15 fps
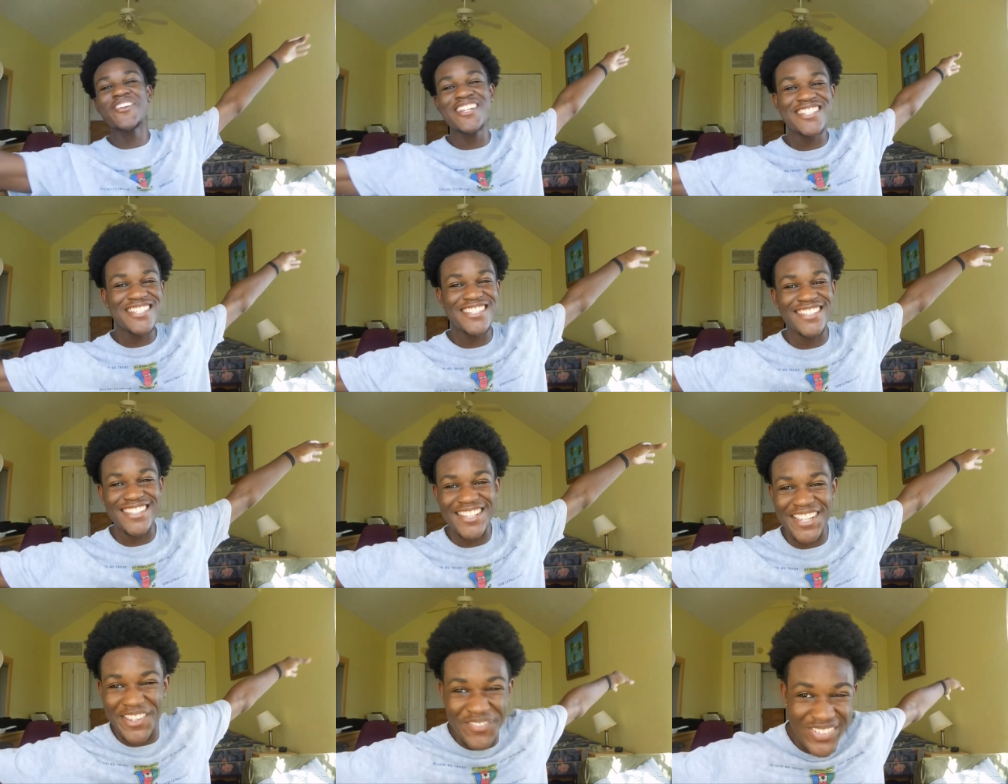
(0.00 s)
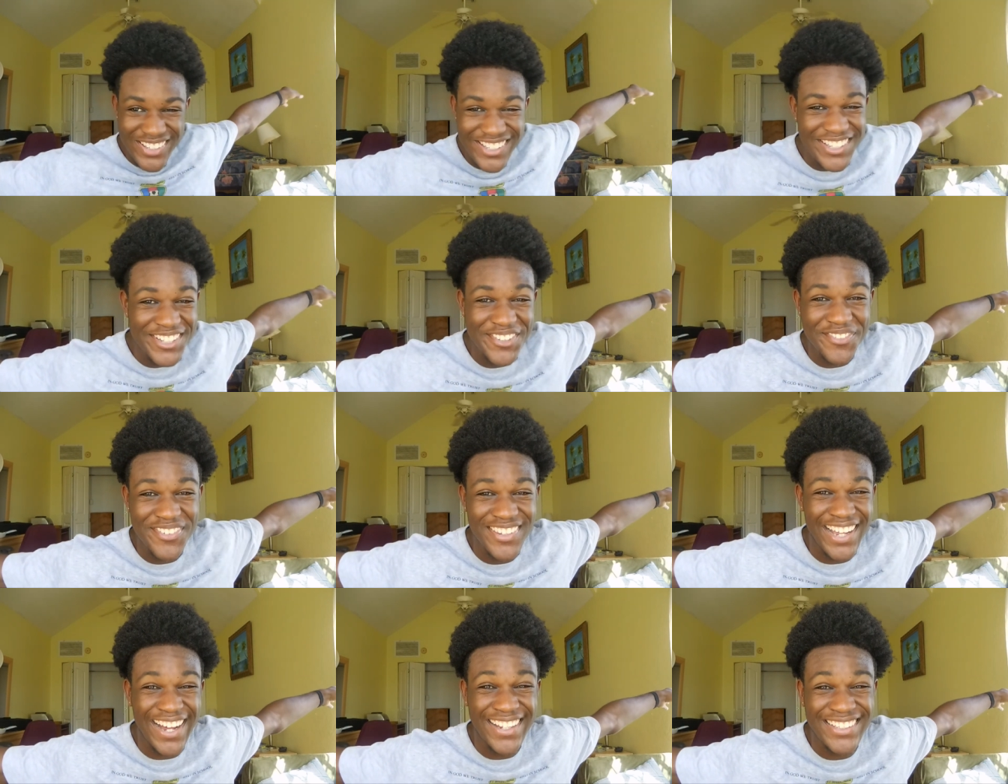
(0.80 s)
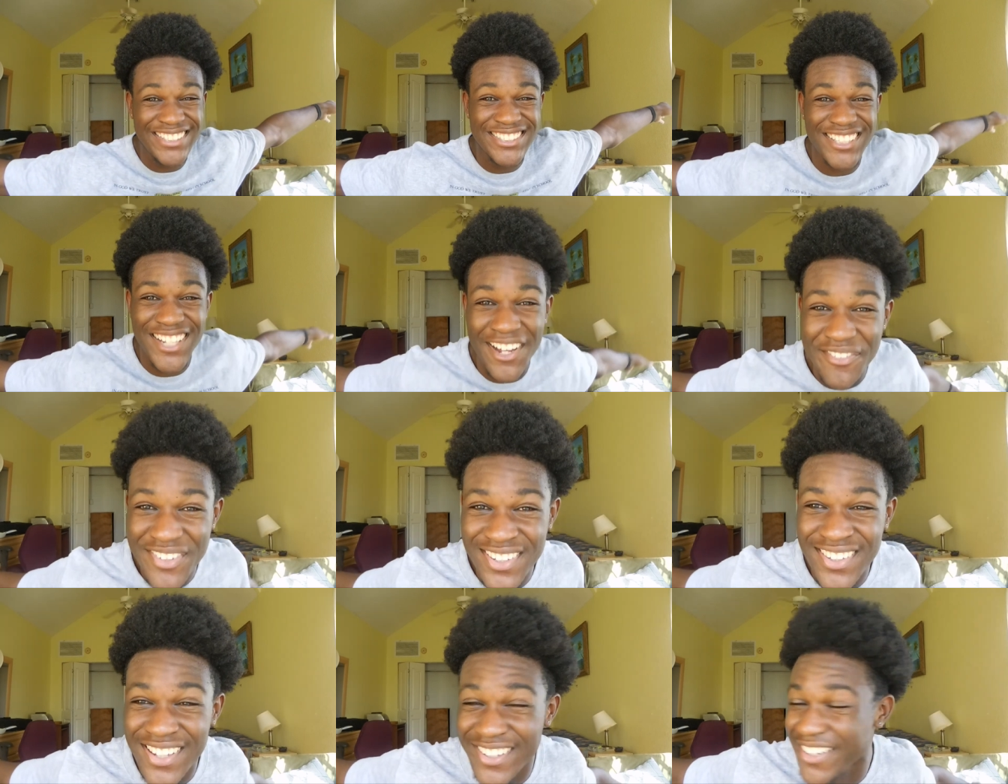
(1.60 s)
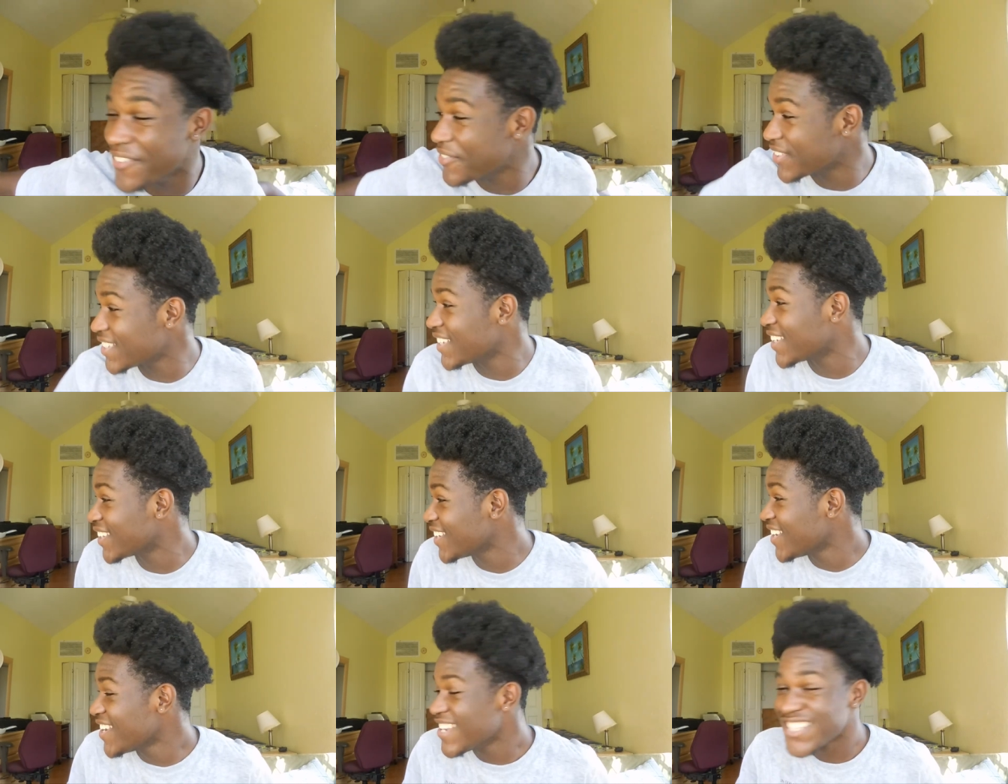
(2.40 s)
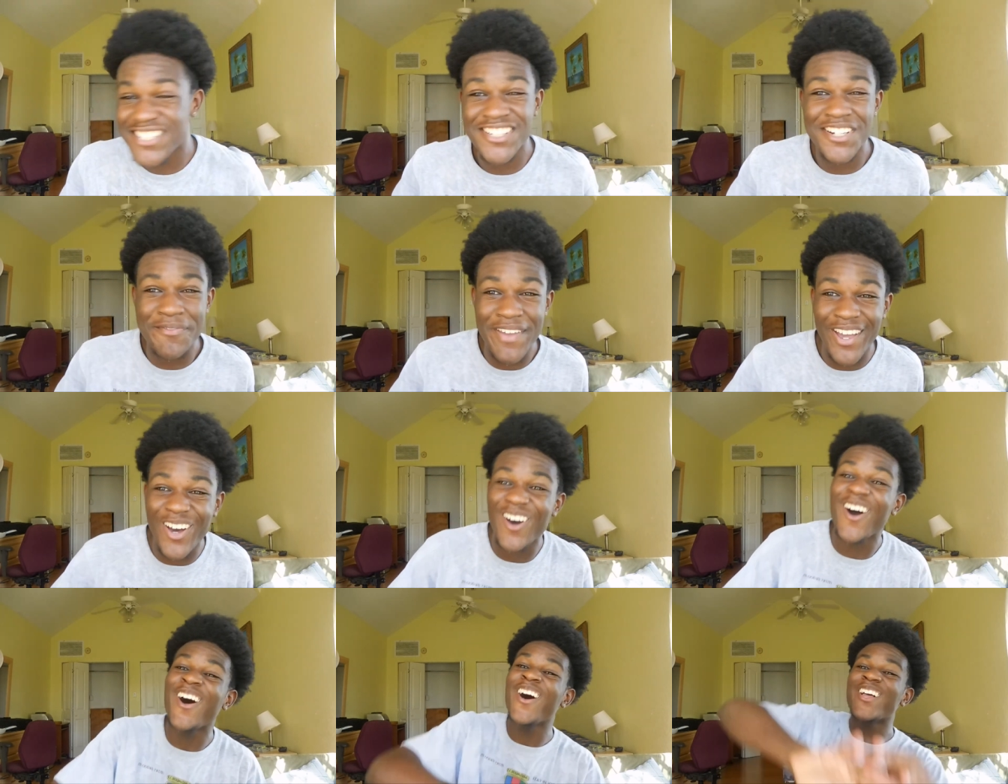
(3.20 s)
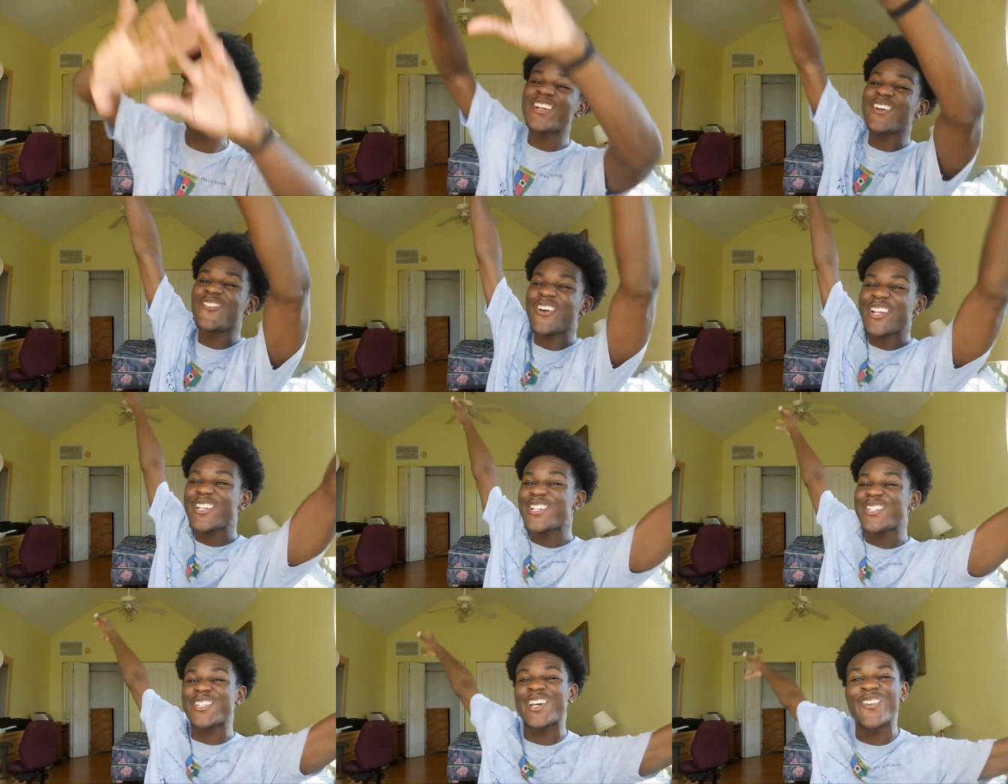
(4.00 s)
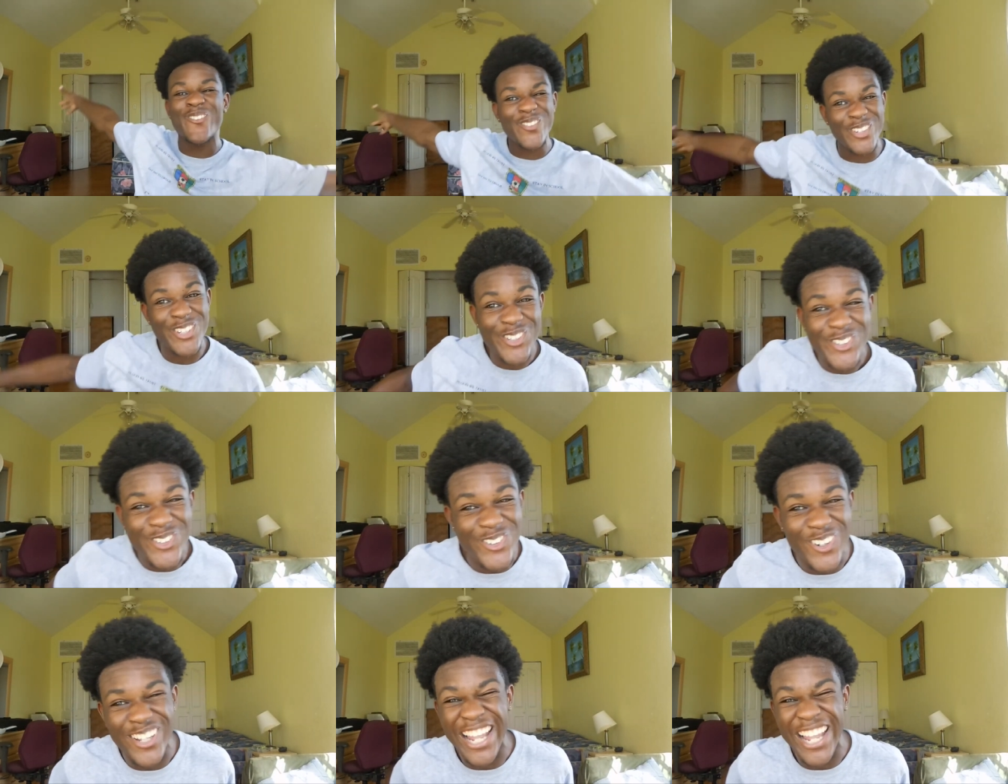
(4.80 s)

reason, they believe that this 1111 thing is gonna make all your wishes come true.